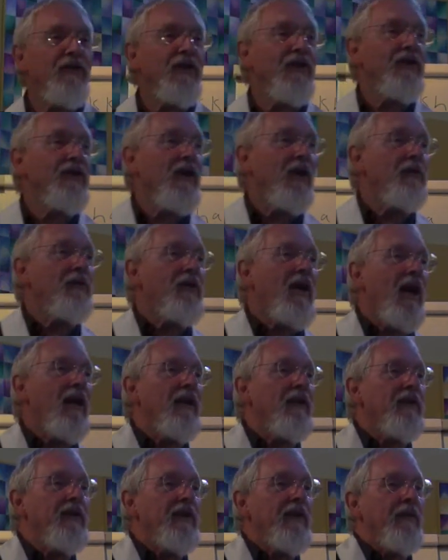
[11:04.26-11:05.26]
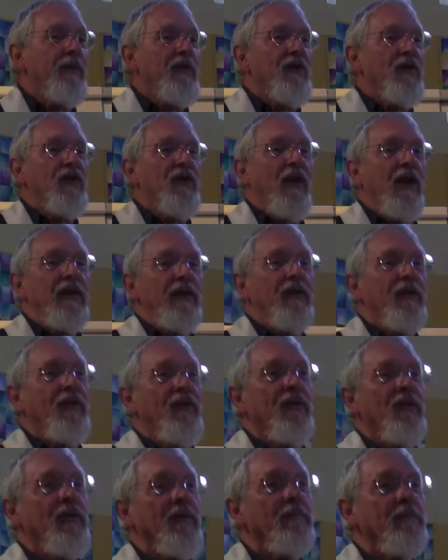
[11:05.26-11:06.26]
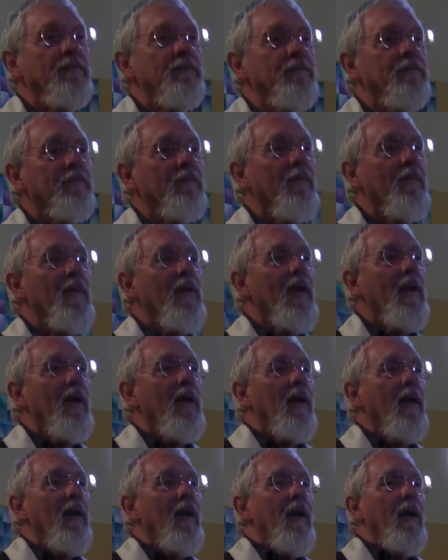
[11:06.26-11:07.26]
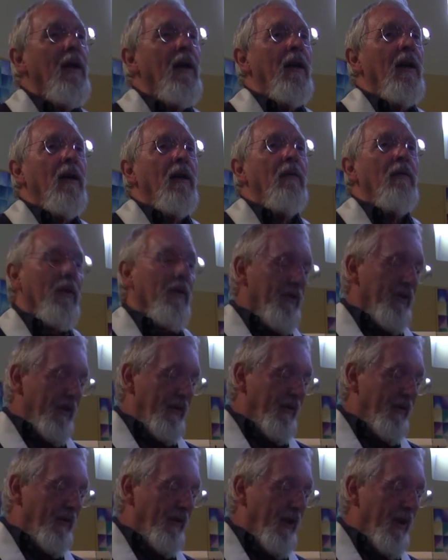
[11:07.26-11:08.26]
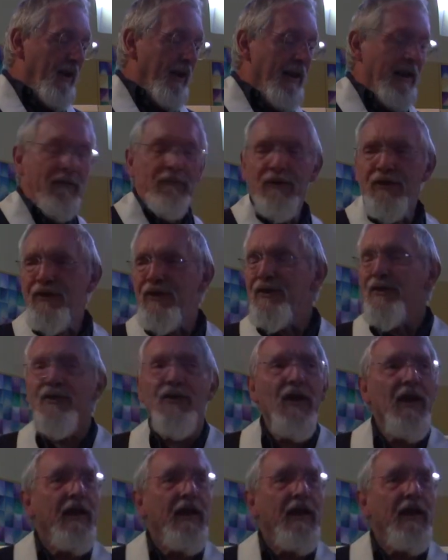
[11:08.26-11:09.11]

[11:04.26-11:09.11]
for the totality of states. What's it saying? It's